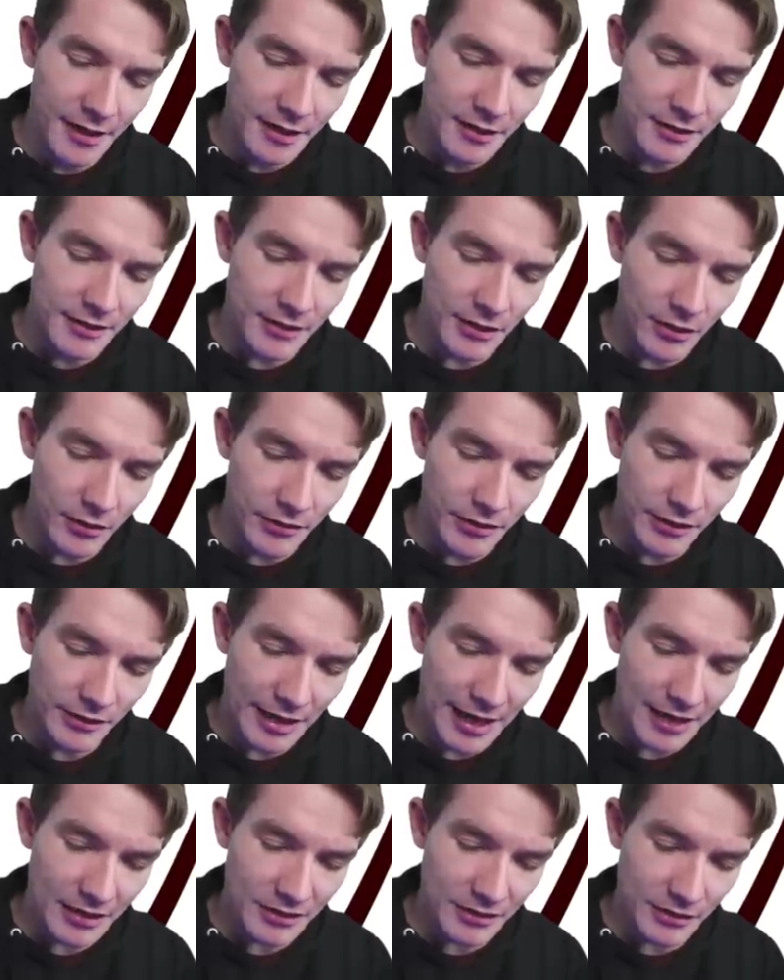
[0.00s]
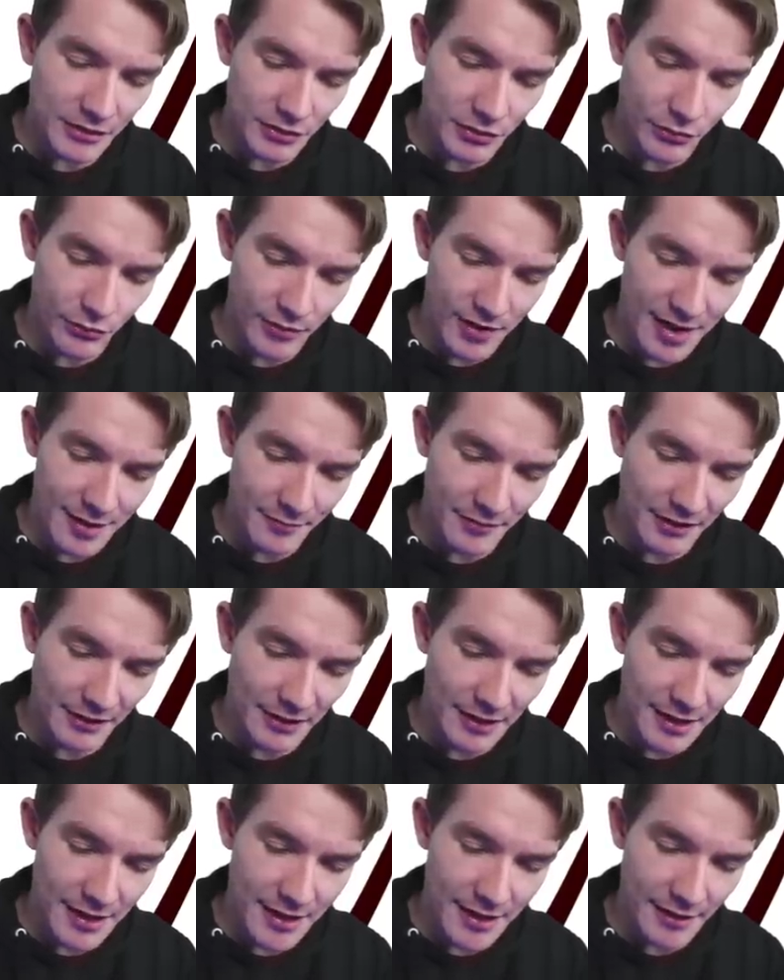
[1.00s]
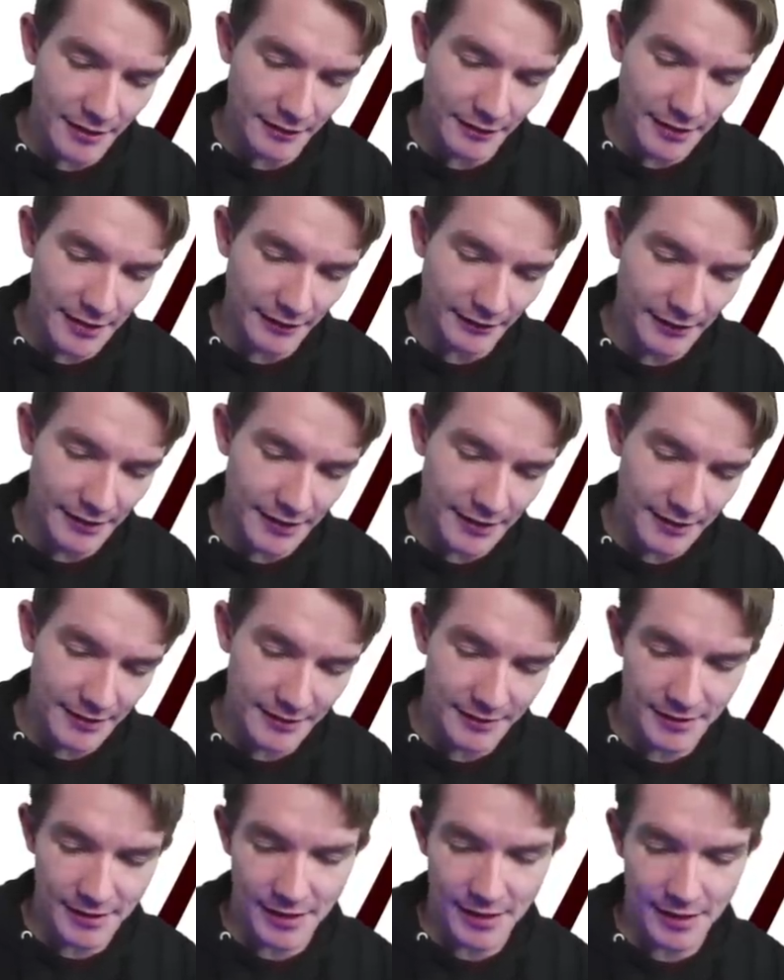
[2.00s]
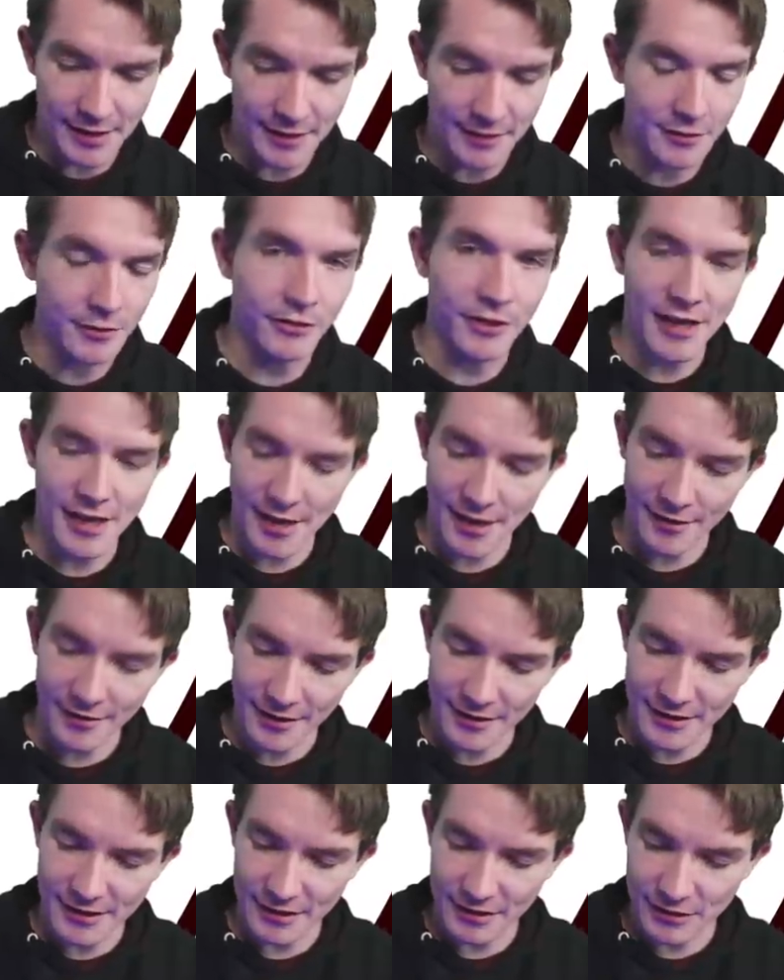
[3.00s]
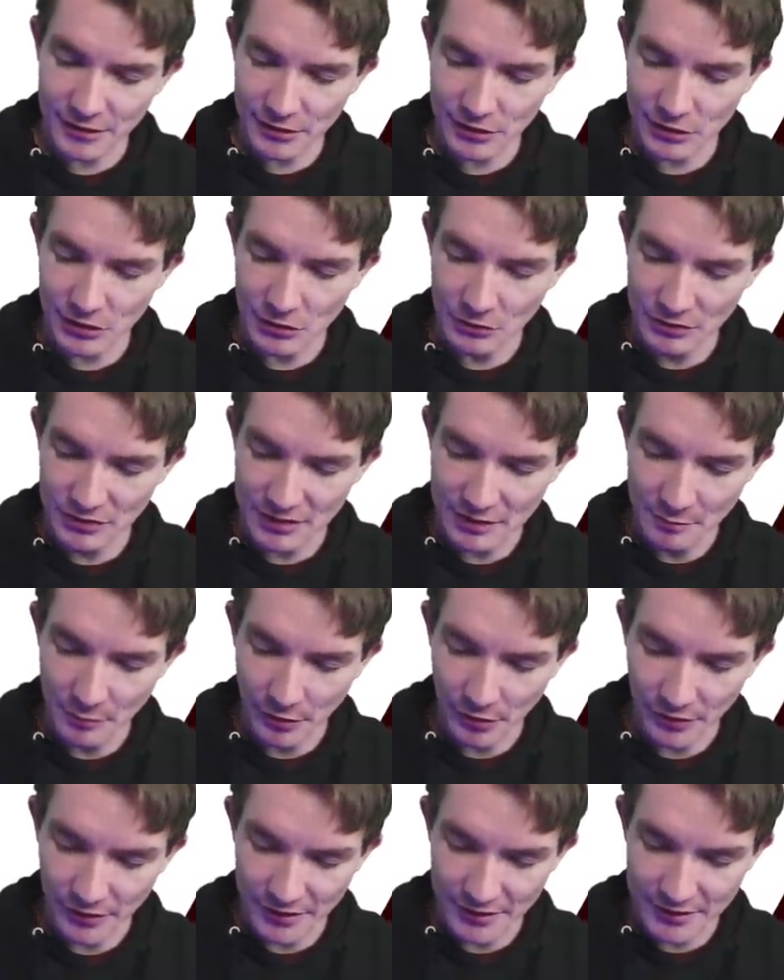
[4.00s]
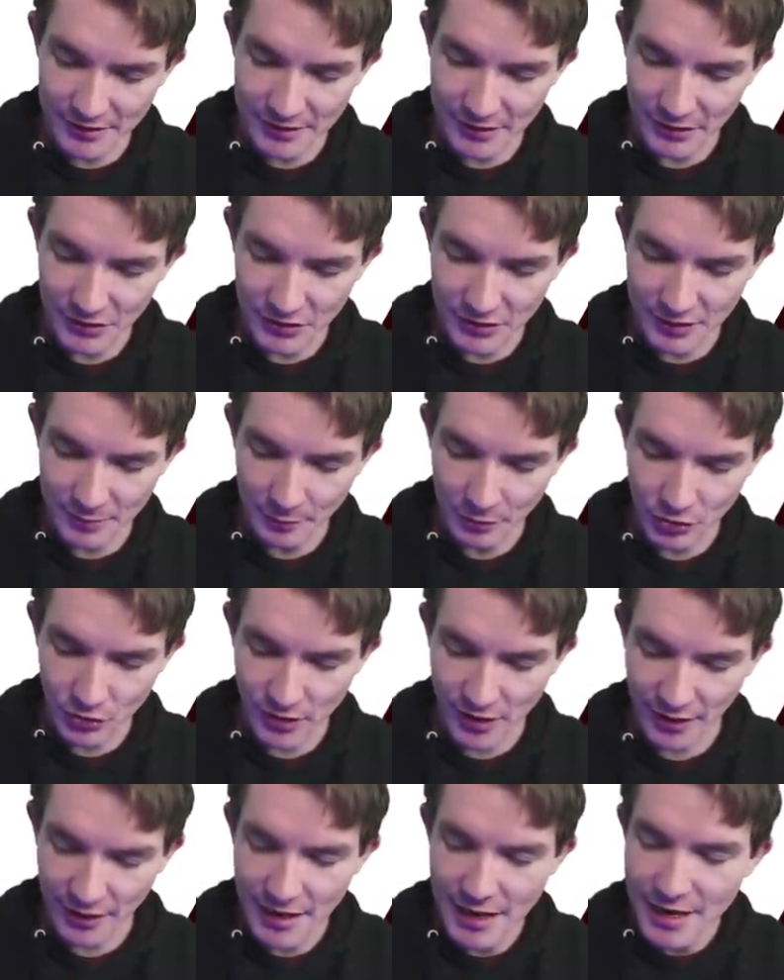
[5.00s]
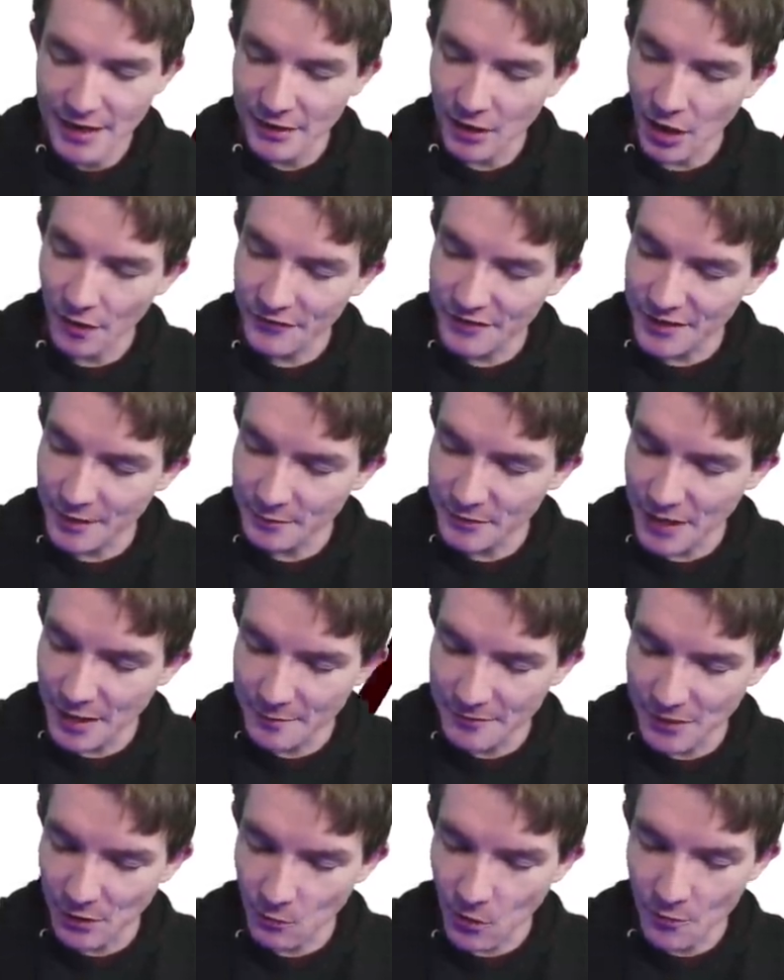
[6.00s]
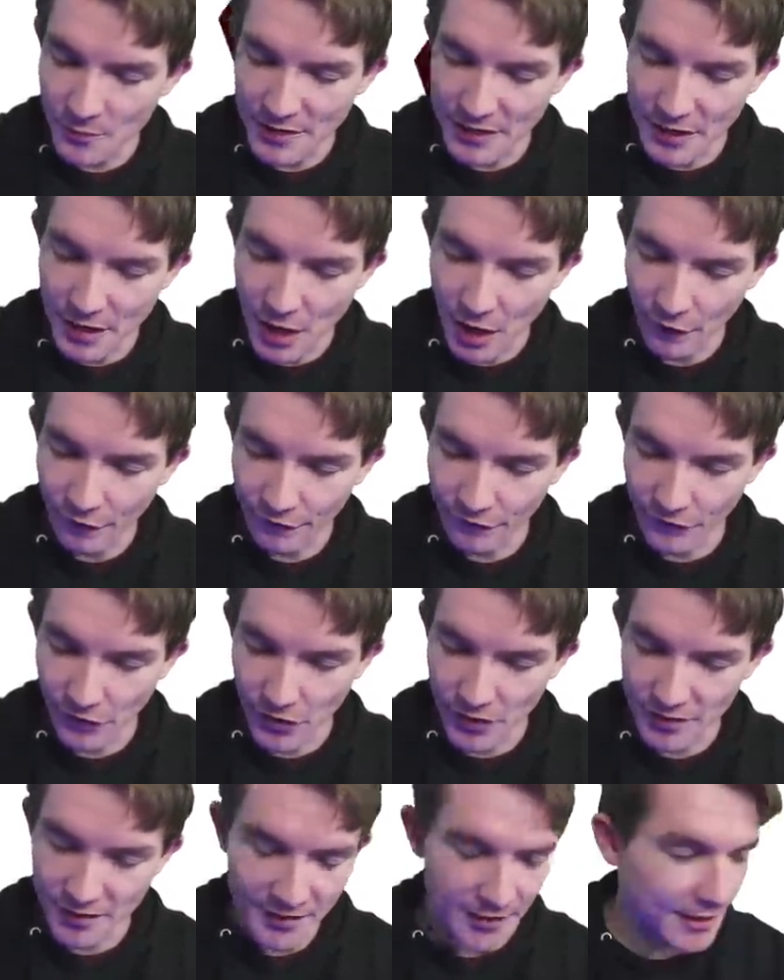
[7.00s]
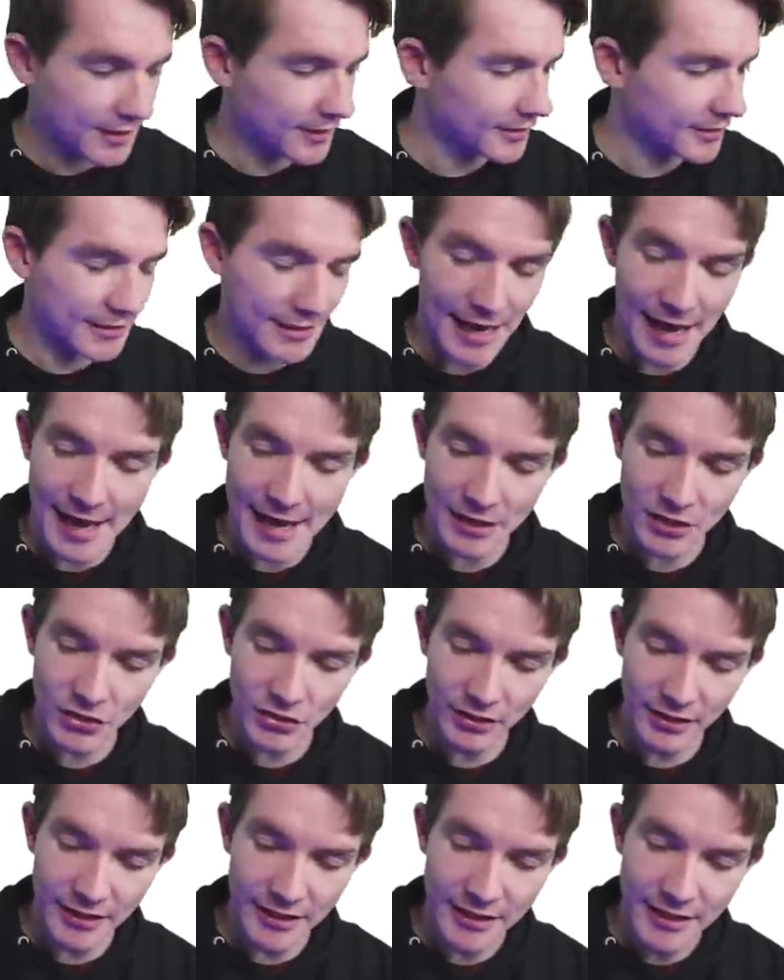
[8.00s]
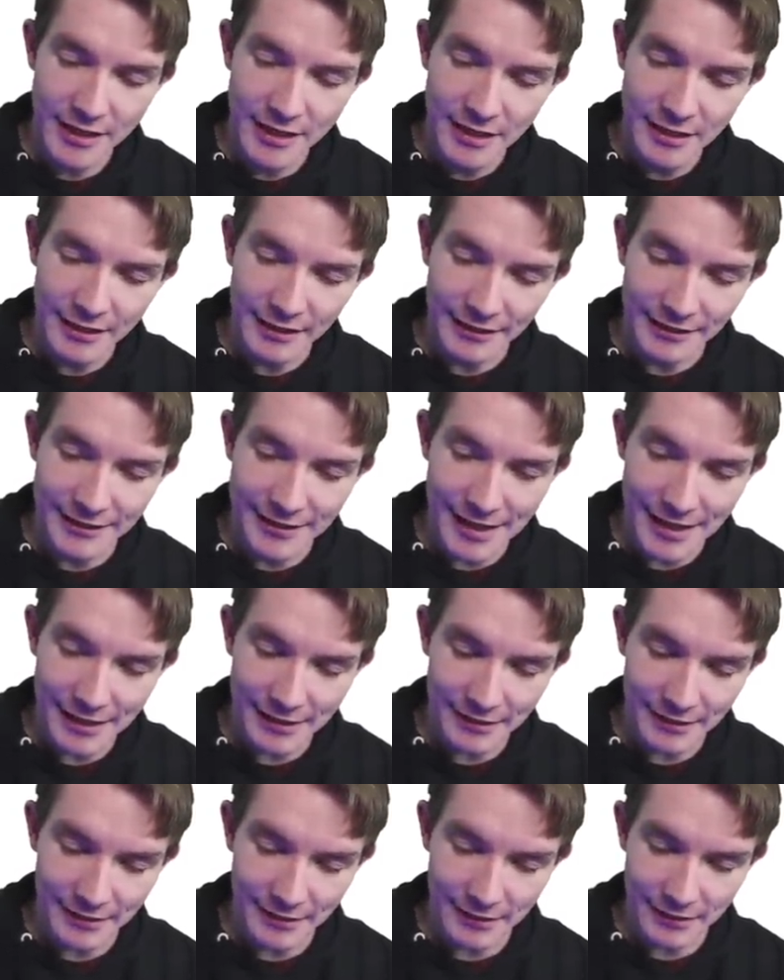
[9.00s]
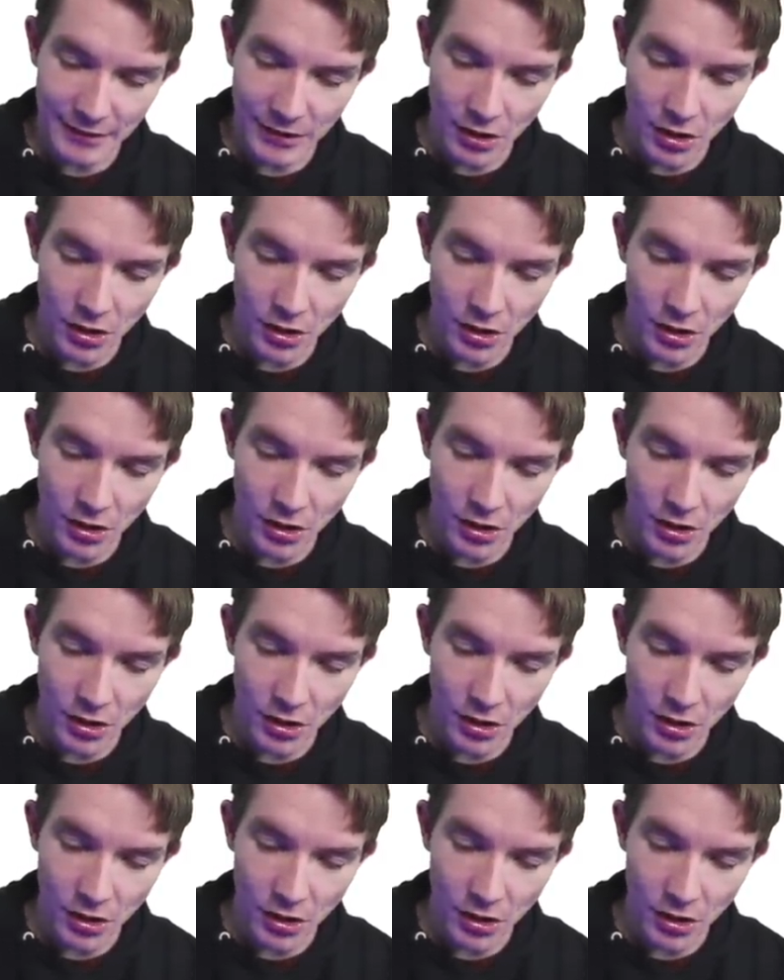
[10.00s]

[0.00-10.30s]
So you can actually just grab the line like this and do that. It's like so simple. It's such a simple trick. Now, sometimes there won't be enough vertices to actually get the,